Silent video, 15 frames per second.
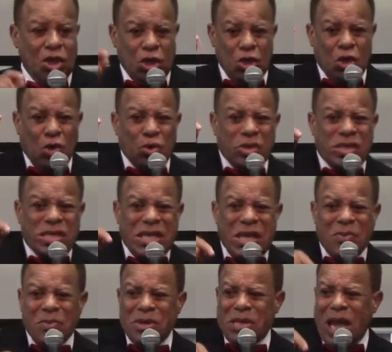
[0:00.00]
You go
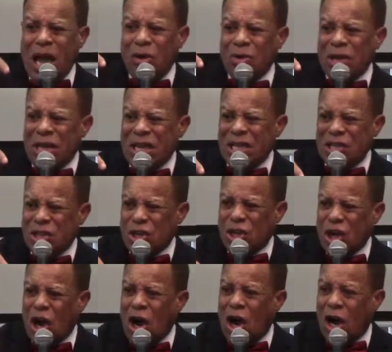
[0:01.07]
deep down into
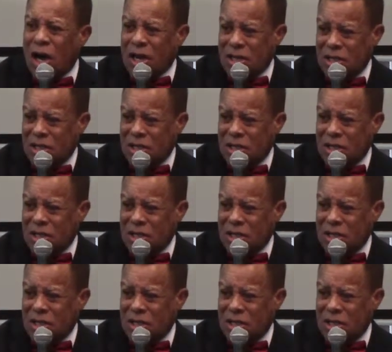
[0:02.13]
God.